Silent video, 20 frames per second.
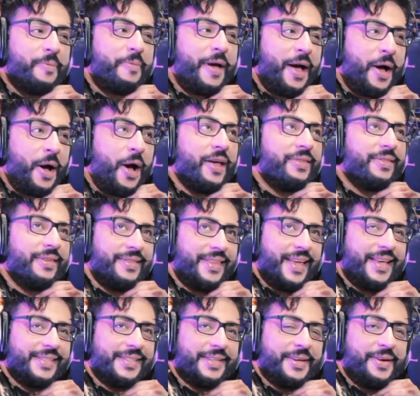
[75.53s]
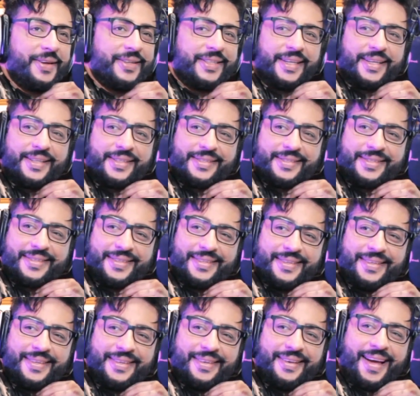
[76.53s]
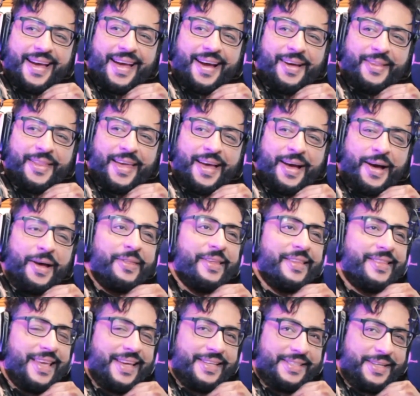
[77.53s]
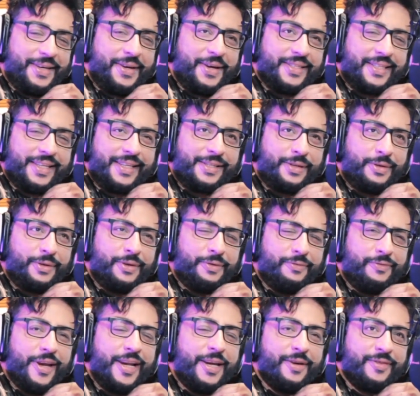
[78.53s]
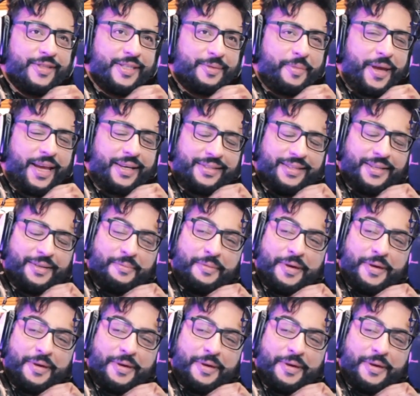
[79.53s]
what about other Desi artists? Like, are there other Desi artists who you really respect at